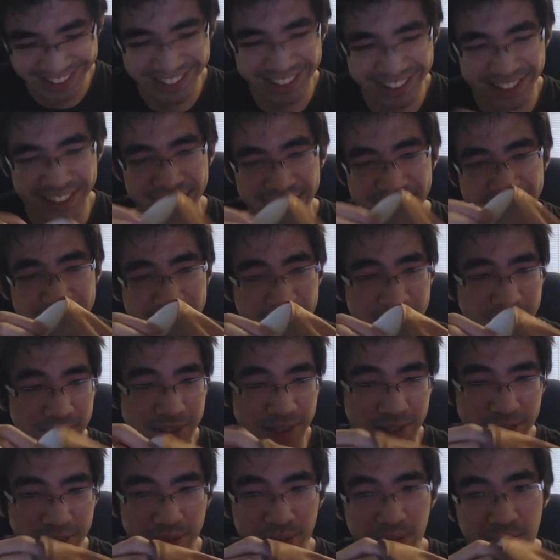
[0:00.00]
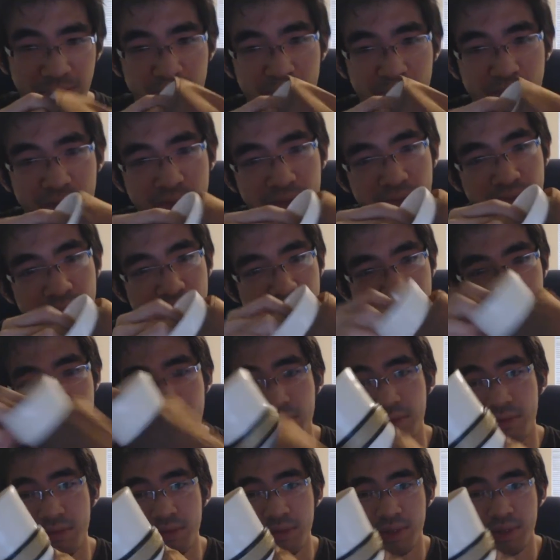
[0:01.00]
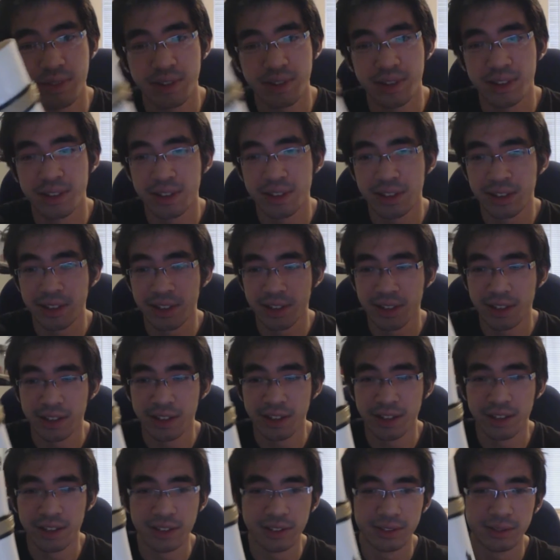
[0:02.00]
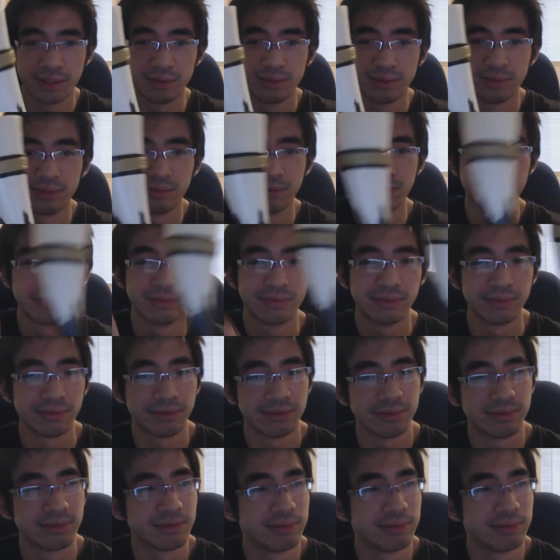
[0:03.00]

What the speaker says: [no speech]